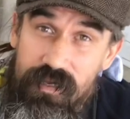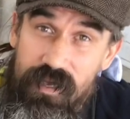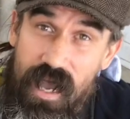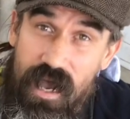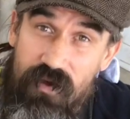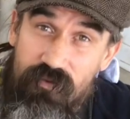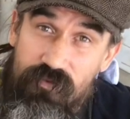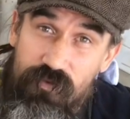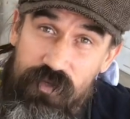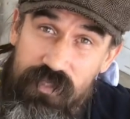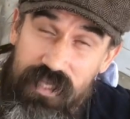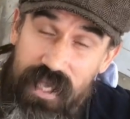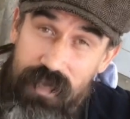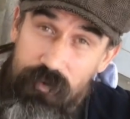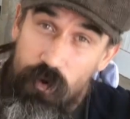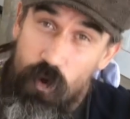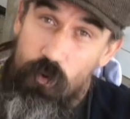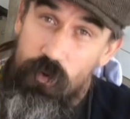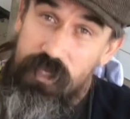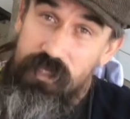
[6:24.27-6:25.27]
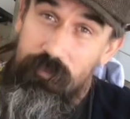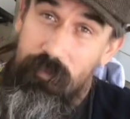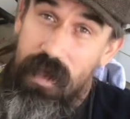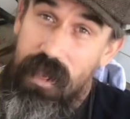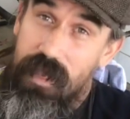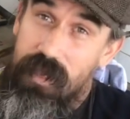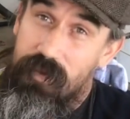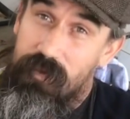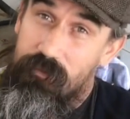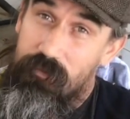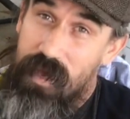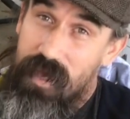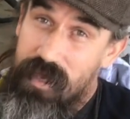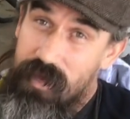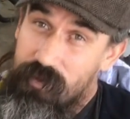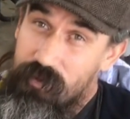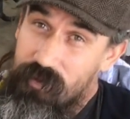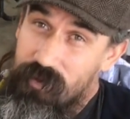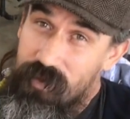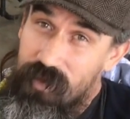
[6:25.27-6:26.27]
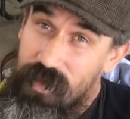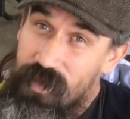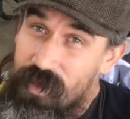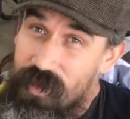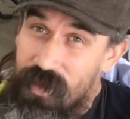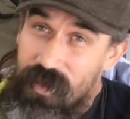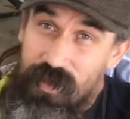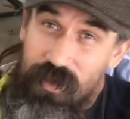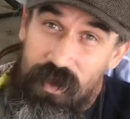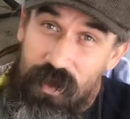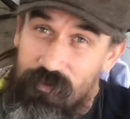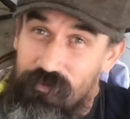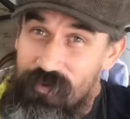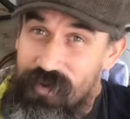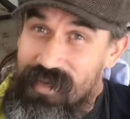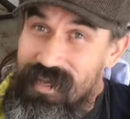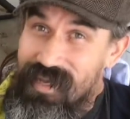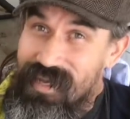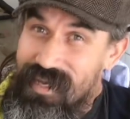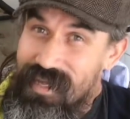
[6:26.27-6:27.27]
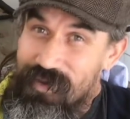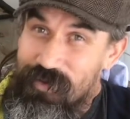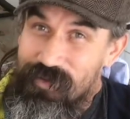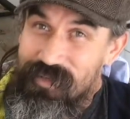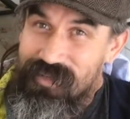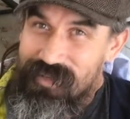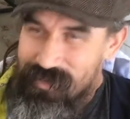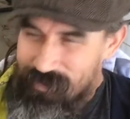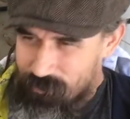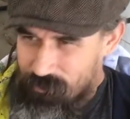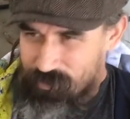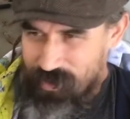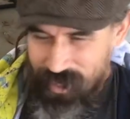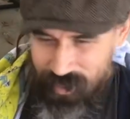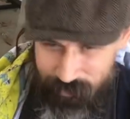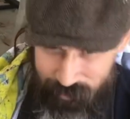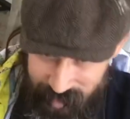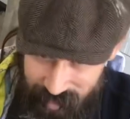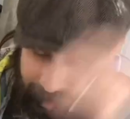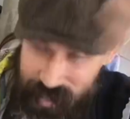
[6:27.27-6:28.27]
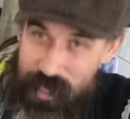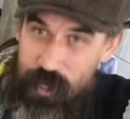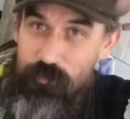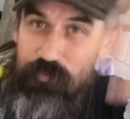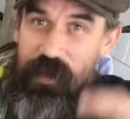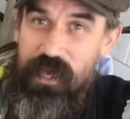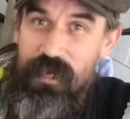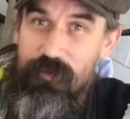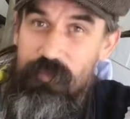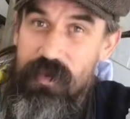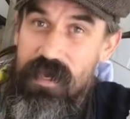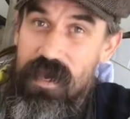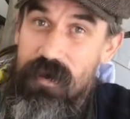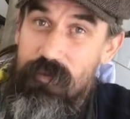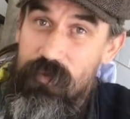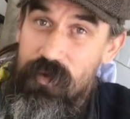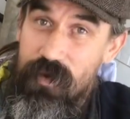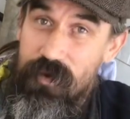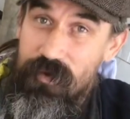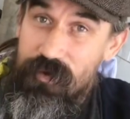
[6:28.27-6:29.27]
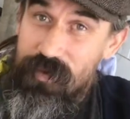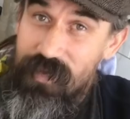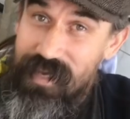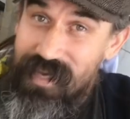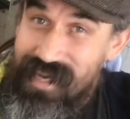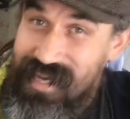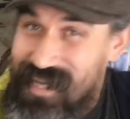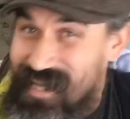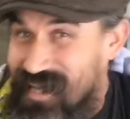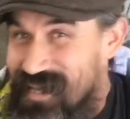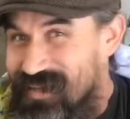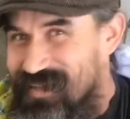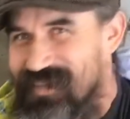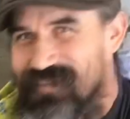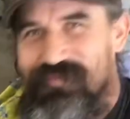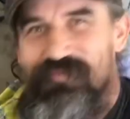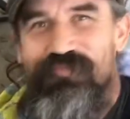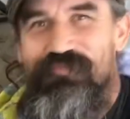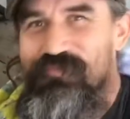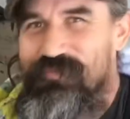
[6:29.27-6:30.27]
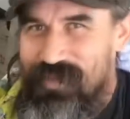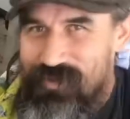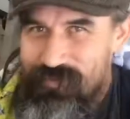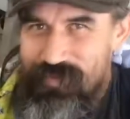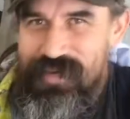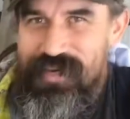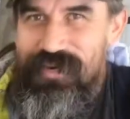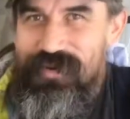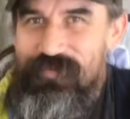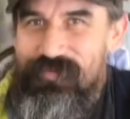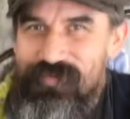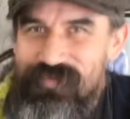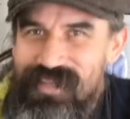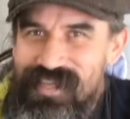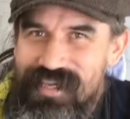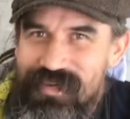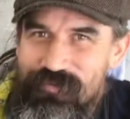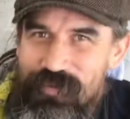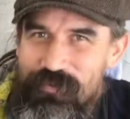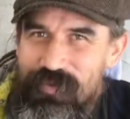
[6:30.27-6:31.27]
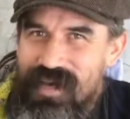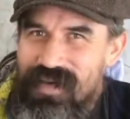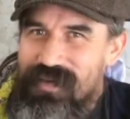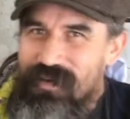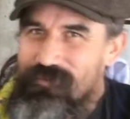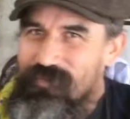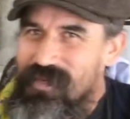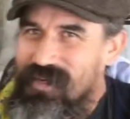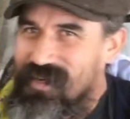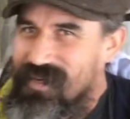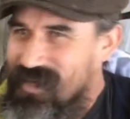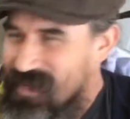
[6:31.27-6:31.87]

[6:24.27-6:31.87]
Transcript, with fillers: Alf was like always my my freaking he would Your rock. Me, he would pick me up, yo, yeah. and he beat me up, get me back up there,